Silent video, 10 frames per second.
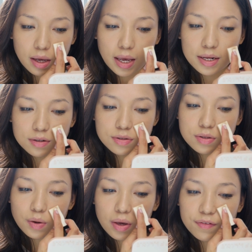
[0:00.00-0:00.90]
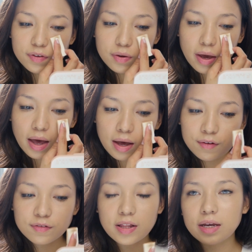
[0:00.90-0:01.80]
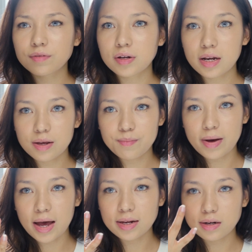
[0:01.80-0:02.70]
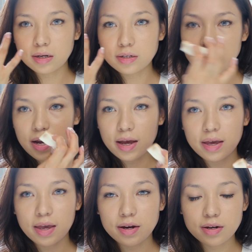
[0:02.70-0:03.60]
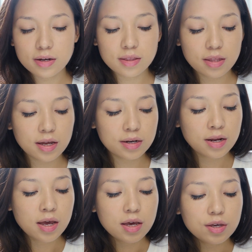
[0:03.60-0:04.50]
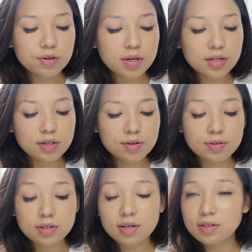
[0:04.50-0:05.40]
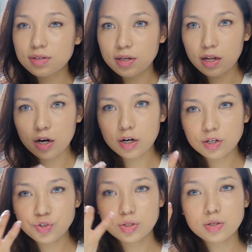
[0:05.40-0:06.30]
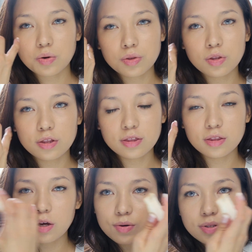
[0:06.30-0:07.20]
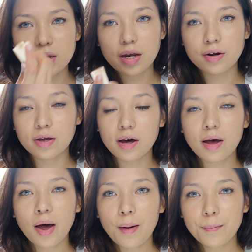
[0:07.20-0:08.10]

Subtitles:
And also, if you have like really bad under eye area, then you can use a concealer just on those area.